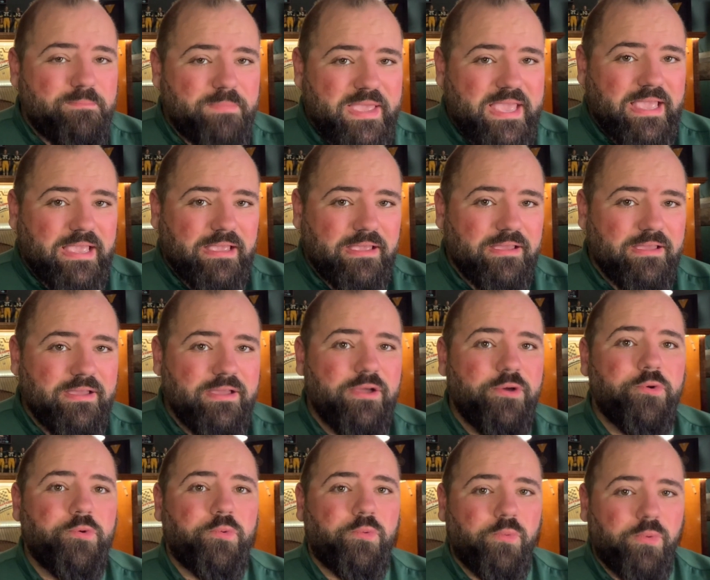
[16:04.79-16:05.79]
be
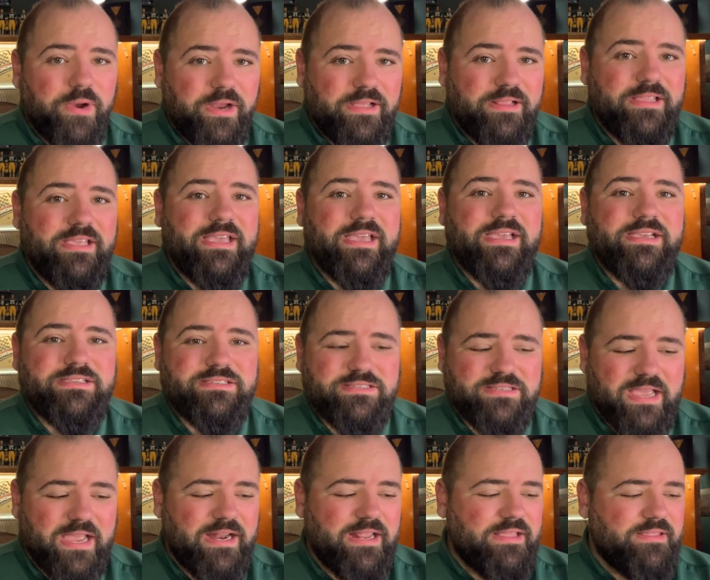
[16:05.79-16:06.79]
really
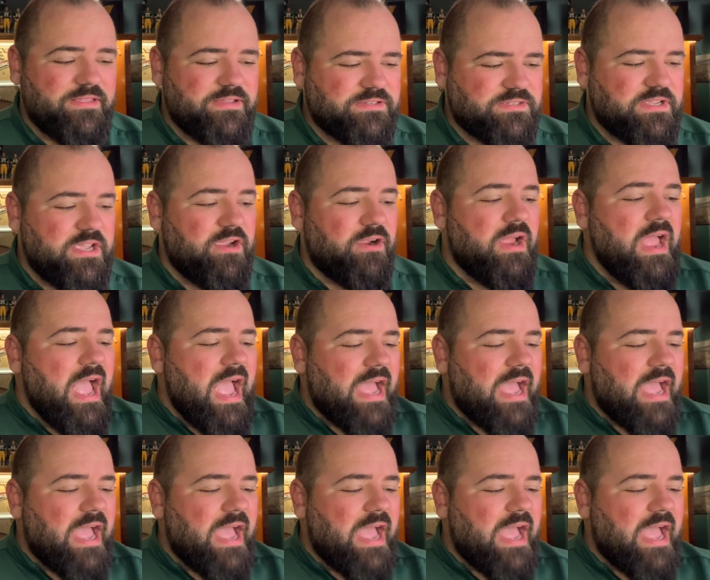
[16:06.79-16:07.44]
exciting this year.